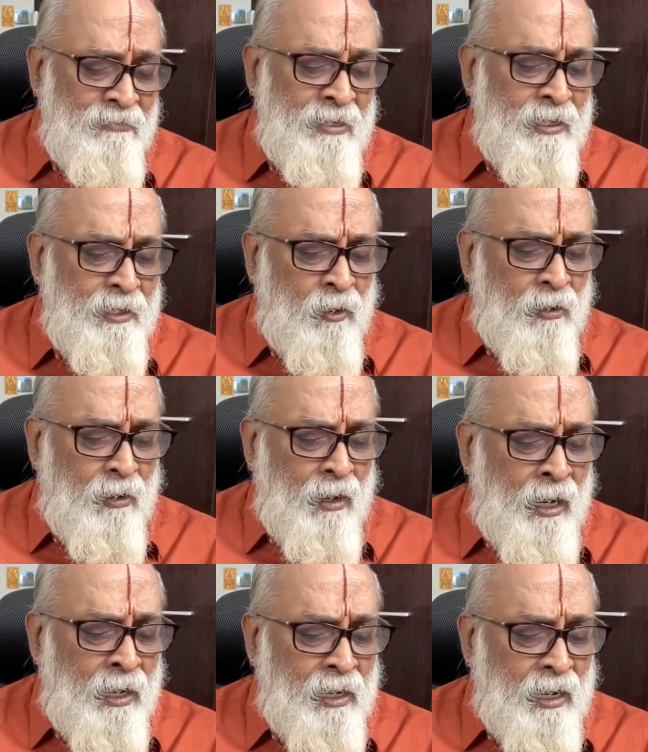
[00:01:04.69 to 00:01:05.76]
We
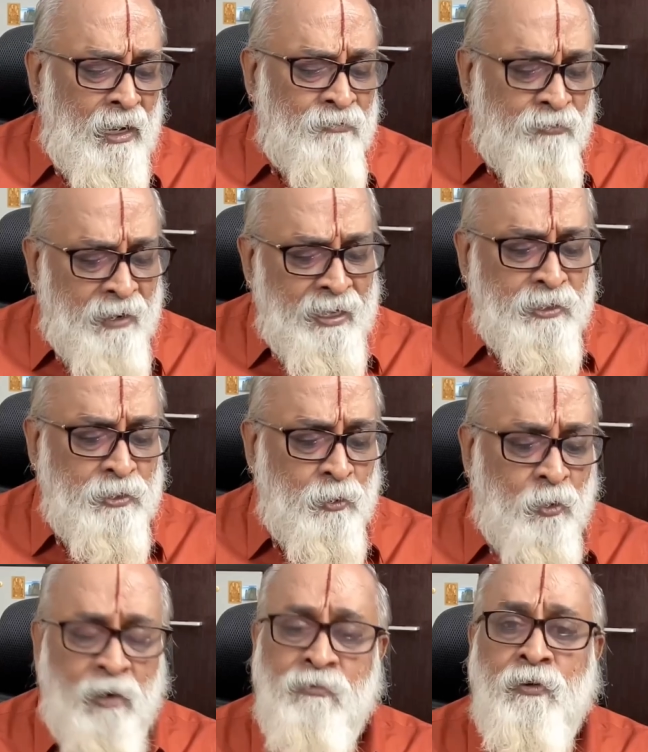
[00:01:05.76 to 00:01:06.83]
are afraid
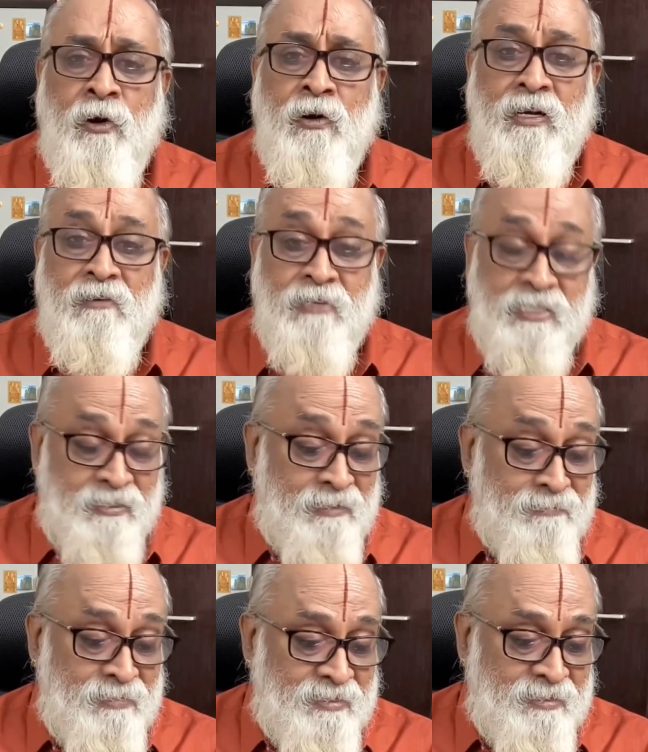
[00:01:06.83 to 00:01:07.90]
to confront
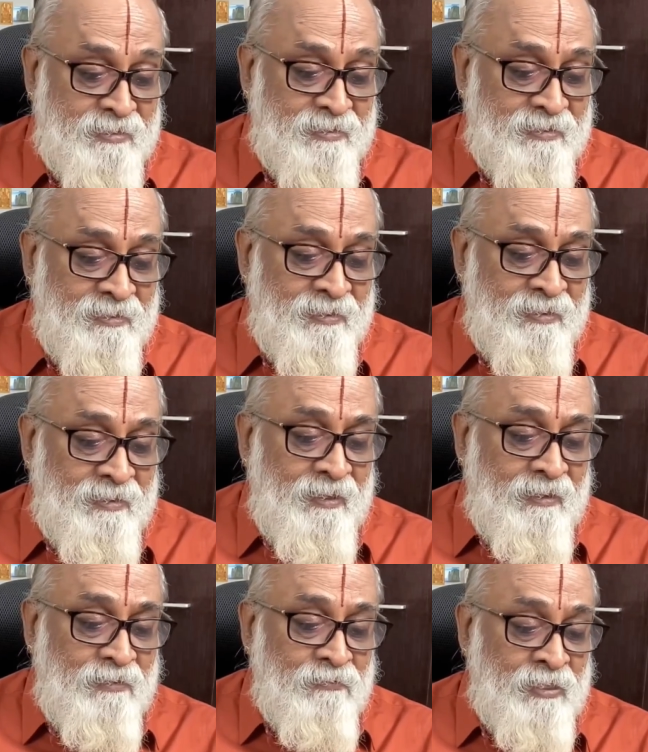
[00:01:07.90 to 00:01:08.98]
ourselves
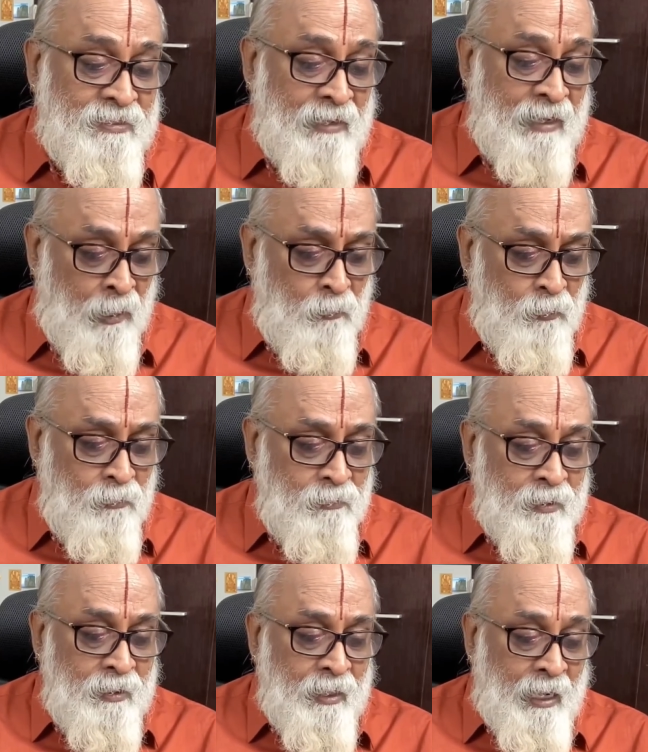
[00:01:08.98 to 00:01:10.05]
with
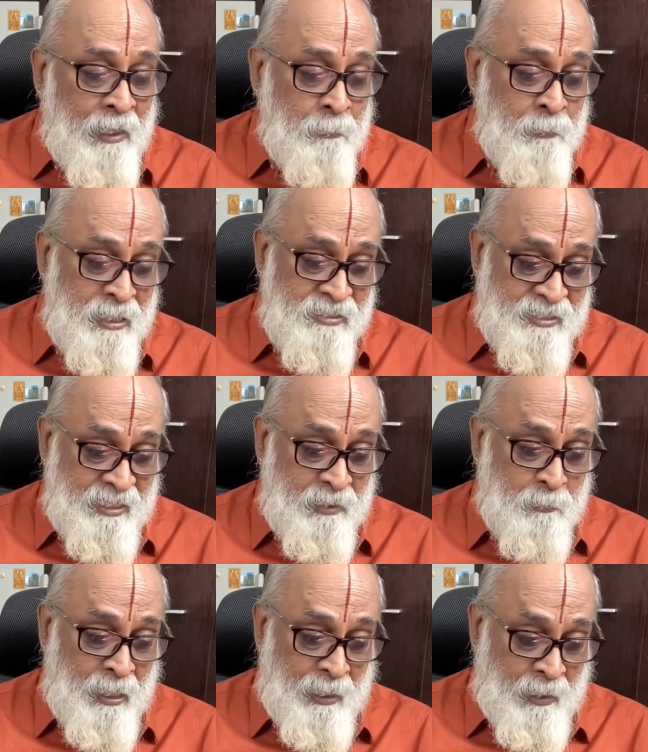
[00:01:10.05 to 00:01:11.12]
love and be
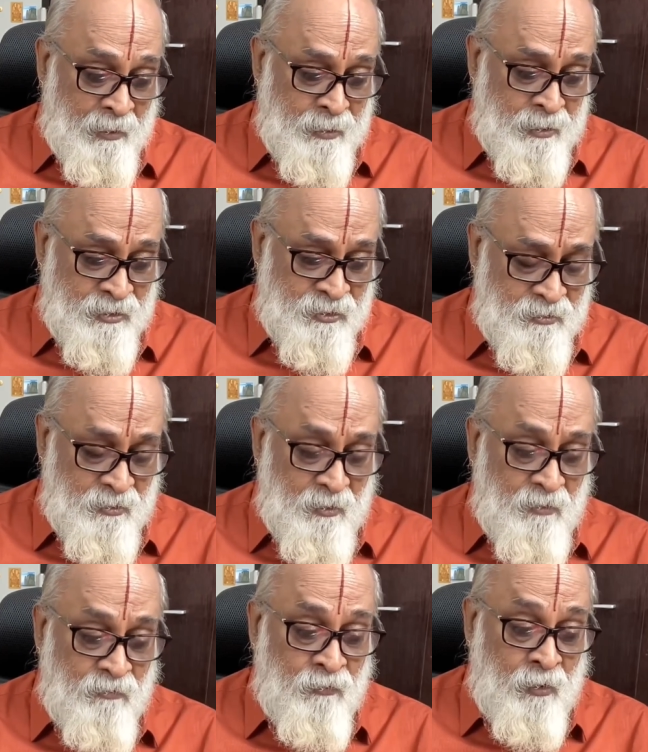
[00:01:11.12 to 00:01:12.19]
seen by
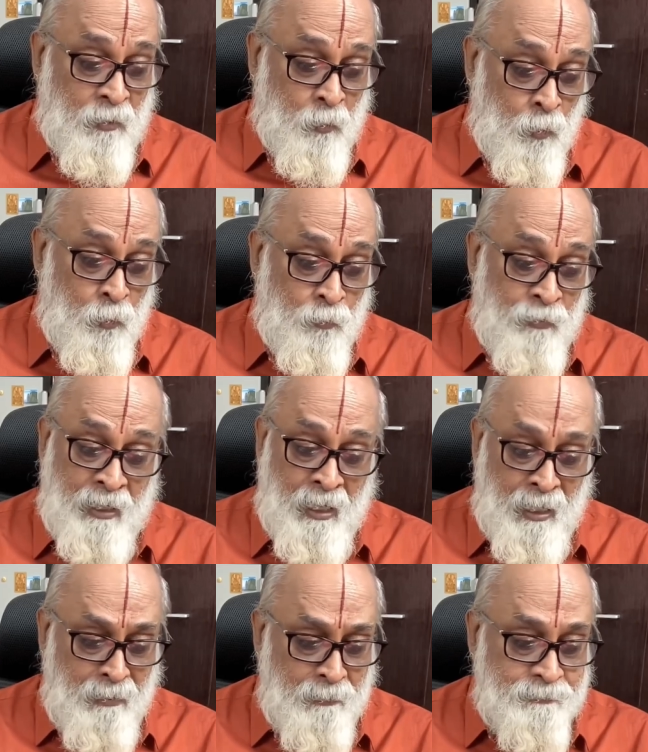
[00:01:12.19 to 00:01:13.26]
others for who
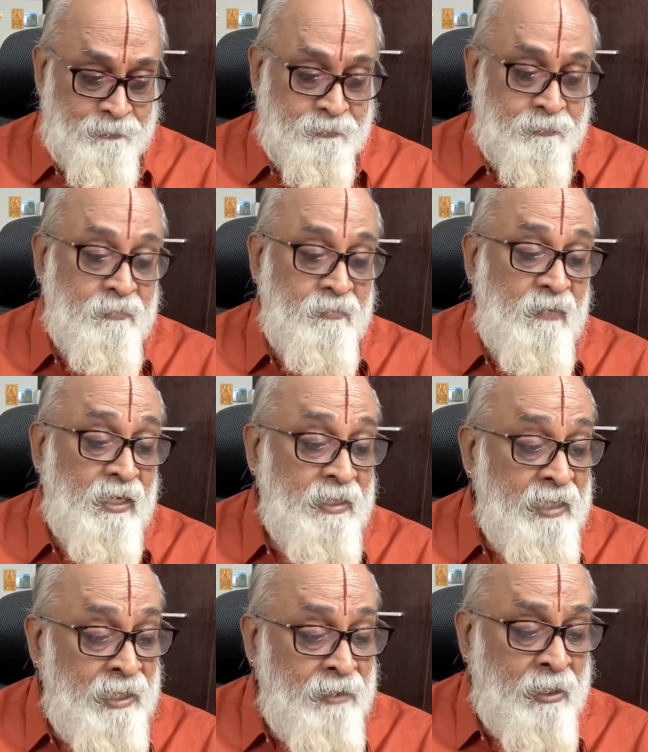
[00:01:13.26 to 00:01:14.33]
we are,
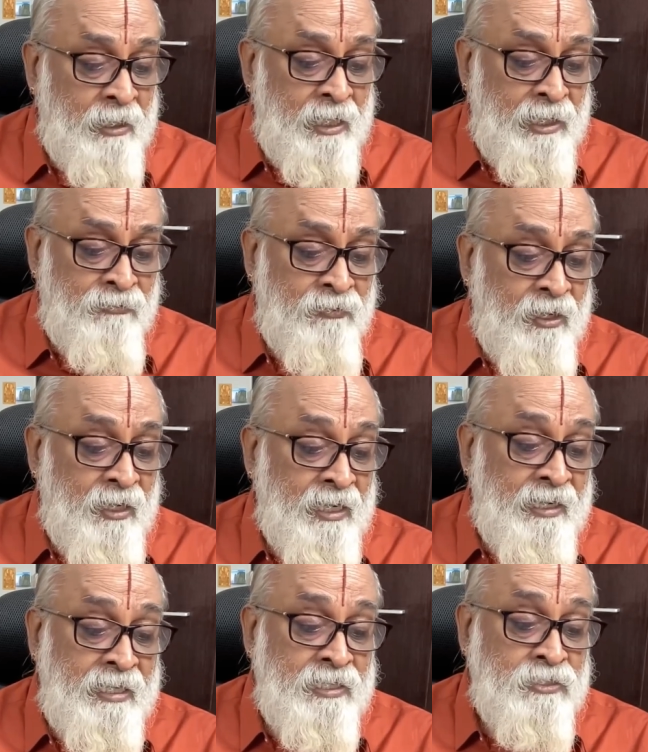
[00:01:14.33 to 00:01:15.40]
even if
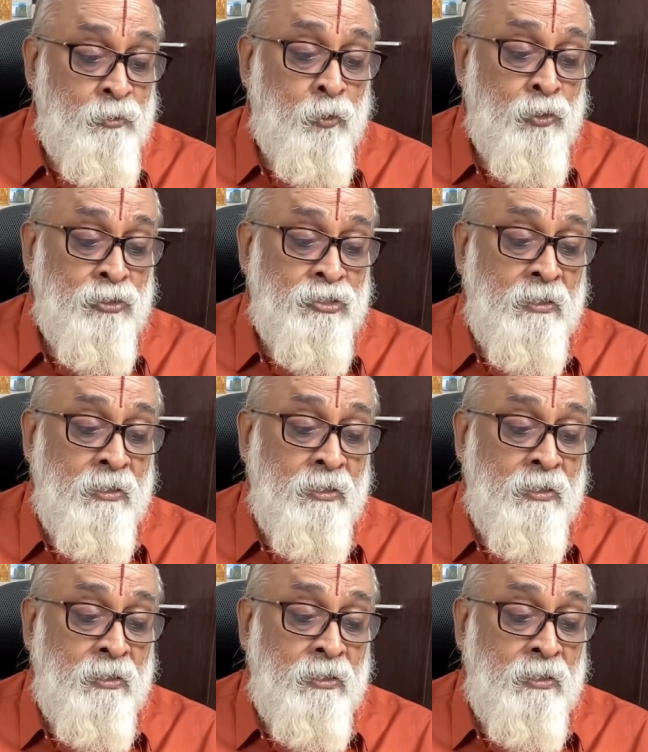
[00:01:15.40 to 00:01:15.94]
it is